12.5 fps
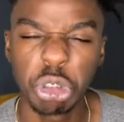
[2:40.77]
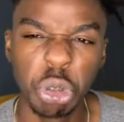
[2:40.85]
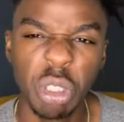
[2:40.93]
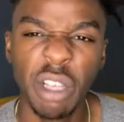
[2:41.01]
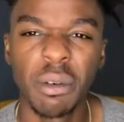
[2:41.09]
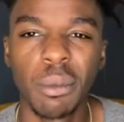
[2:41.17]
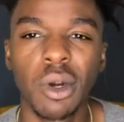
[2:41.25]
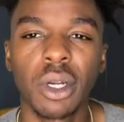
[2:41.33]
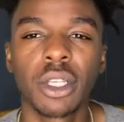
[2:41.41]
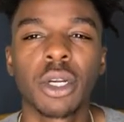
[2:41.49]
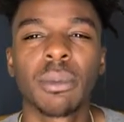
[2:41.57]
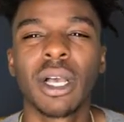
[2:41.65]
level
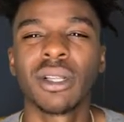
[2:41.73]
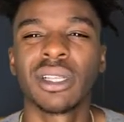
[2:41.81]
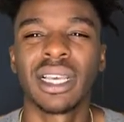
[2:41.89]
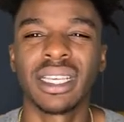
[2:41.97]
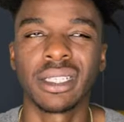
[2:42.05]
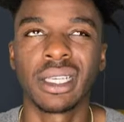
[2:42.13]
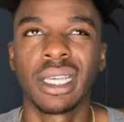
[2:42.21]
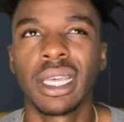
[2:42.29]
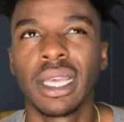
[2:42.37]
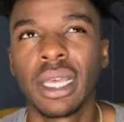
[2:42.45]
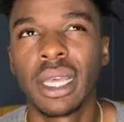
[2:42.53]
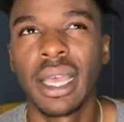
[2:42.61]
mark, you're about like
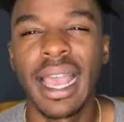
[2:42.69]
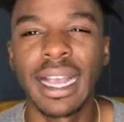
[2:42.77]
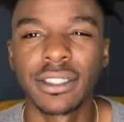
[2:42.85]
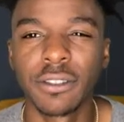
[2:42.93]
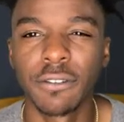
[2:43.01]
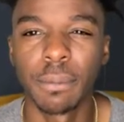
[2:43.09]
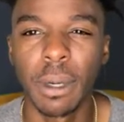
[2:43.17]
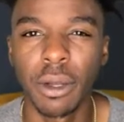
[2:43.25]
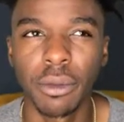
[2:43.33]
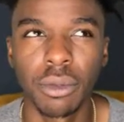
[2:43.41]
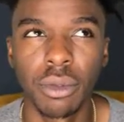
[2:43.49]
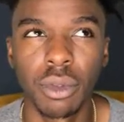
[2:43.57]
active for
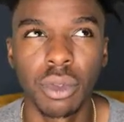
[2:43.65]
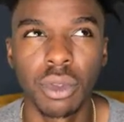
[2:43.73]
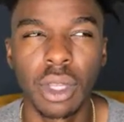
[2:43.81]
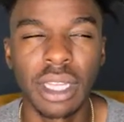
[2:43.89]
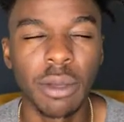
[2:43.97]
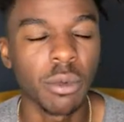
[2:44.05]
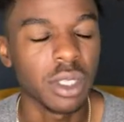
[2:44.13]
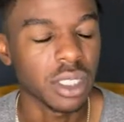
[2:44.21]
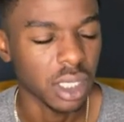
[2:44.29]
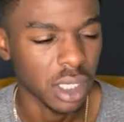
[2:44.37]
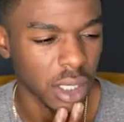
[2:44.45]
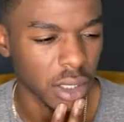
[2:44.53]
about, I think it
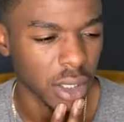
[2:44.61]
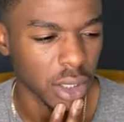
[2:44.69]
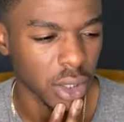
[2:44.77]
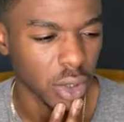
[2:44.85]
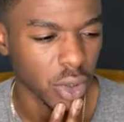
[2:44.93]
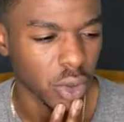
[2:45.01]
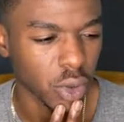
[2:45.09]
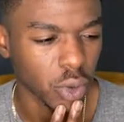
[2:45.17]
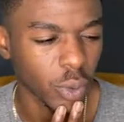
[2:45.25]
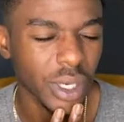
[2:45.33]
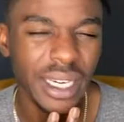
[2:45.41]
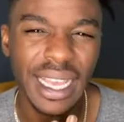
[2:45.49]
was
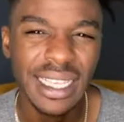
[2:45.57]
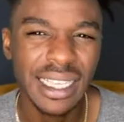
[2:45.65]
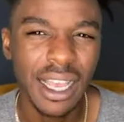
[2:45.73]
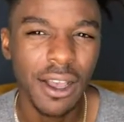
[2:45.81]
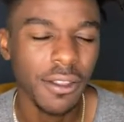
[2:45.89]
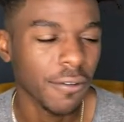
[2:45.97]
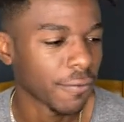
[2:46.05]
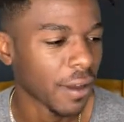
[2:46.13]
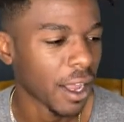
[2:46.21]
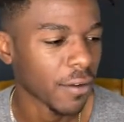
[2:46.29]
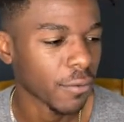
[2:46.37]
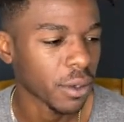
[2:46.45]
3 days out of the
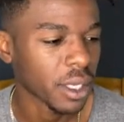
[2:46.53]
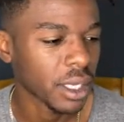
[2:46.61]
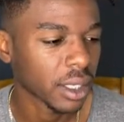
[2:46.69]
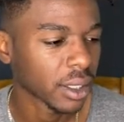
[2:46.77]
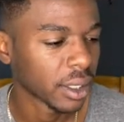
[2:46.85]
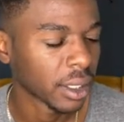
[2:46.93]
5 week.